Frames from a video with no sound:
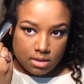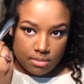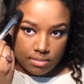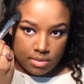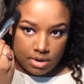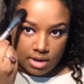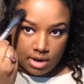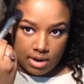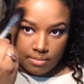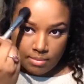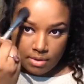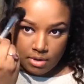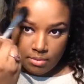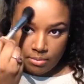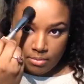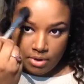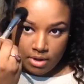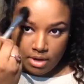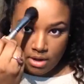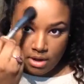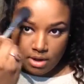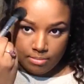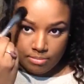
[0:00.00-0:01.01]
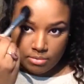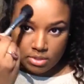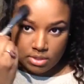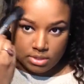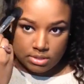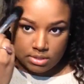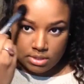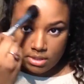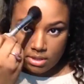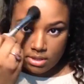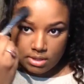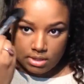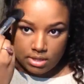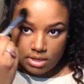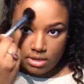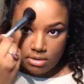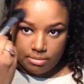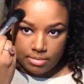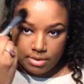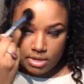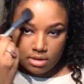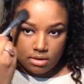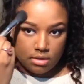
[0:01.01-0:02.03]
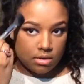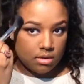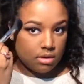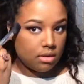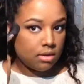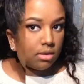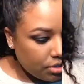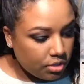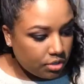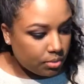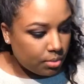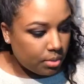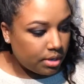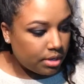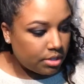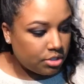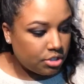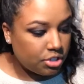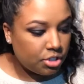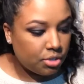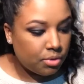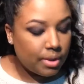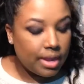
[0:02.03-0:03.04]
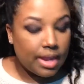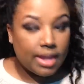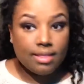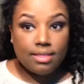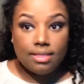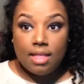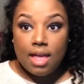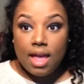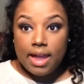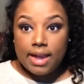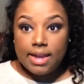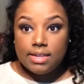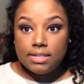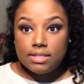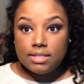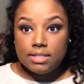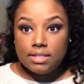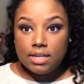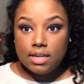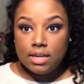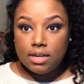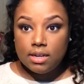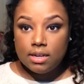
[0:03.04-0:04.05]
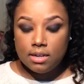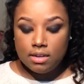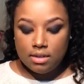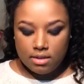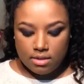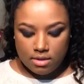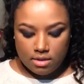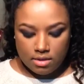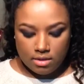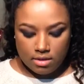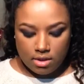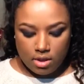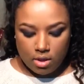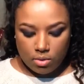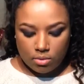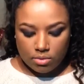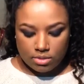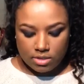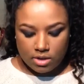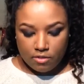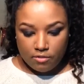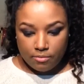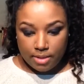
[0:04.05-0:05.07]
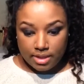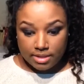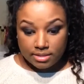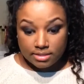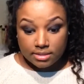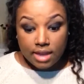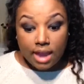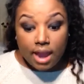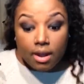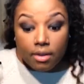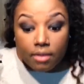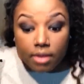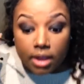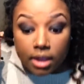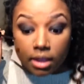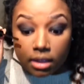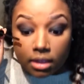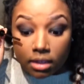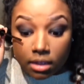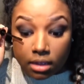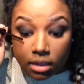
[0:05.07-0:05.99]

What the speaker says: But I am going to bring it up just a little bit. Then you just want to do a light coat of mascara